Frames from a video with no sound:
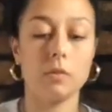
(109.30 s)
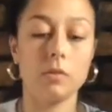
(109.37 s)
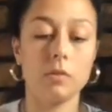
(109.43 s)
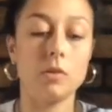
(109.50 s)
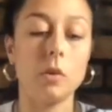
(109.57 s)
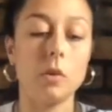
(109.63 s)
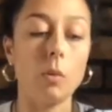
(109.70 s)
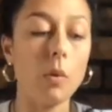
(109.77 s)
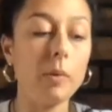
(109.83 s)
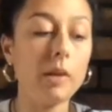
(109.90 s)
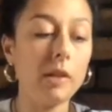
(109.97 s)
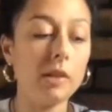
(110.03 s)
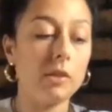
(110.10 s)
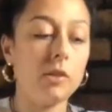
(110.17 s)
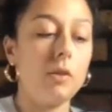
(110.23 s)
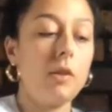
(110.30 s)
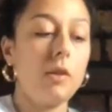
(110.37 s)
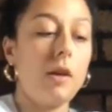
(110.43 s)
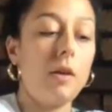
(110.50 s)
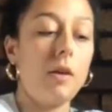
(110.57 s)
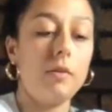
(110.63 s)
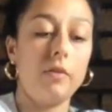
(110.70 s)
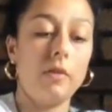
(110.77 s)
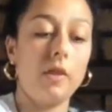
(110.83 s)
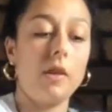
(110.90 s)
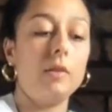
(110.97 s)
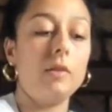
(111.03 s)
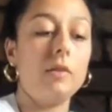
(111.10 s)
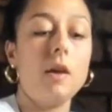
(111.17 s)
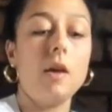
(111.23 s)
So what we need to do for
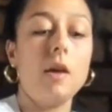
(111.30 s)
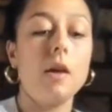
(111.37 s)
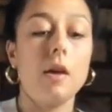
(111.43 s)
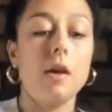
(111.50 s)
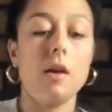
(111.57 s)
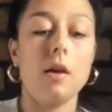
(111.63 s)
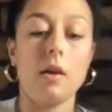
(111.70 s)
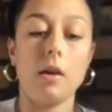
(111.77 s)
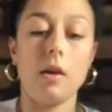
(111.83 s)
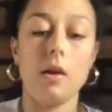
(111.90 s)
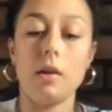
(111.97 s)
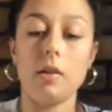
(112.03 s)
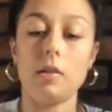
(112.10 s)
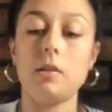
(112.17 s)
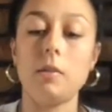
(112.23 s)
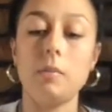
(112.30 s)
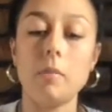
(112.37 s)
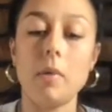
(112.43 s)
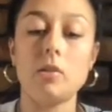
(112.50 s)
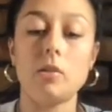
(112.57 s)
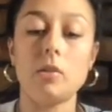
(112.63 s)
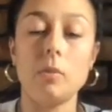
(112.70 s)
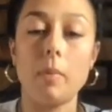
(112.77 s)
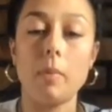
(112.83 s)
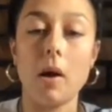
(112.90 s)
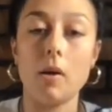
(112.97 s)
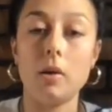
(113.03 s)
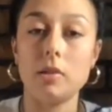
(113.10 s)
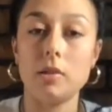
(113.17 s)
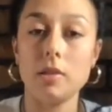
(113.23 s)
this is to measure about
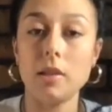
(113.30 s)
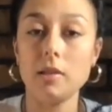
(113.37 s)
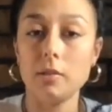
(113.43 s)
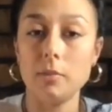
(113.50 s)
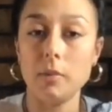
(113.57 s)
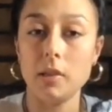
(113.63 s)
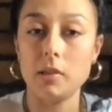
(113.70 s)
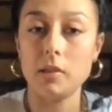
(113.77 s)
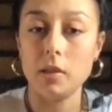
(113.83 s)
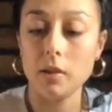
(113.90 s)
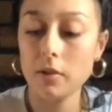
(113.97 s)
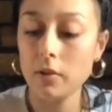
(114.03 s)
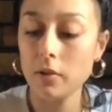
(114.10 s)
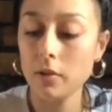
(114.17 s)
1 centimetre